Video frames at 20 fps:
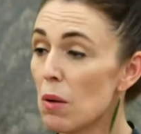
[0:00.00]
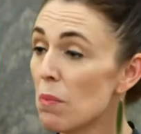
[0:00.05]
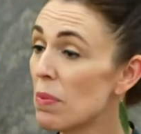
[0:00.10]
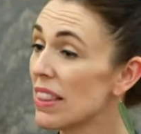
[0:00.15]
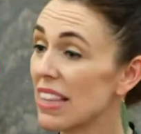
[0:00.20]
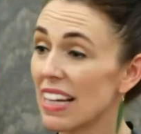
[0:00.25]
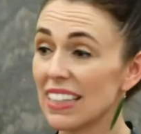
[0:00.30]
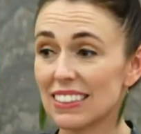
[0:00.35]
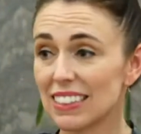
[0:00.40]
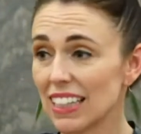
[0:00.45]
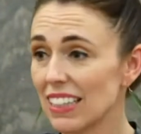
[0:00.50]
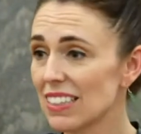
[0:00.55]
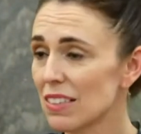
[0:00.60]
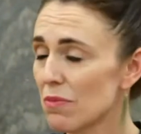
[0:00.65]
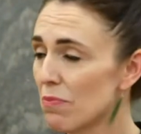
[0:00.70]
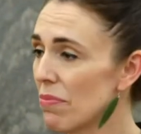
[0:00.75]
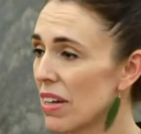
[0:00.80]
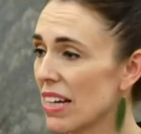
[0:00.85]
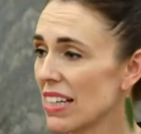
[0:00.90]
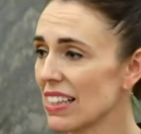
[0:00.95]
But that
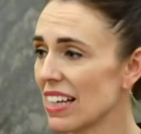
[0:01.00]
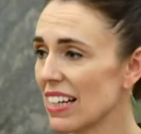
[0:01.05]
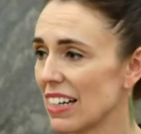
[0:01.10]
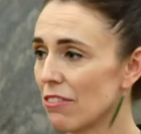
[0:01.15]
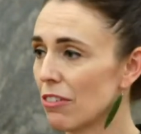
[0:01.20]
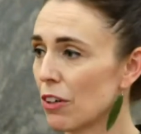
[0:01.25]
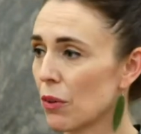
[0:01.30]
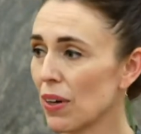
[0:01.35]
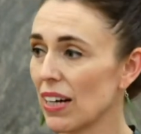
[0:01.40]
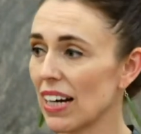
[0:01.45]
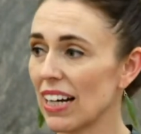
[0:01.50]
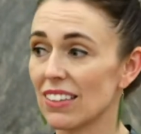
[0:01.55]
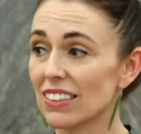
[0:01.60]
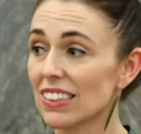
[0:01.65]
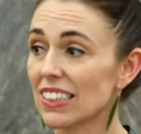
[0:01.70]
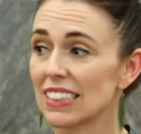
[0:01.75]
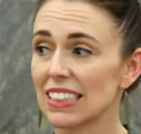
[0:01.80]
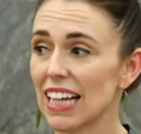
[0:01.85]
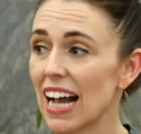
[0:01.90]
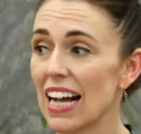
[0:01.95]
doesn't mean that everyone else's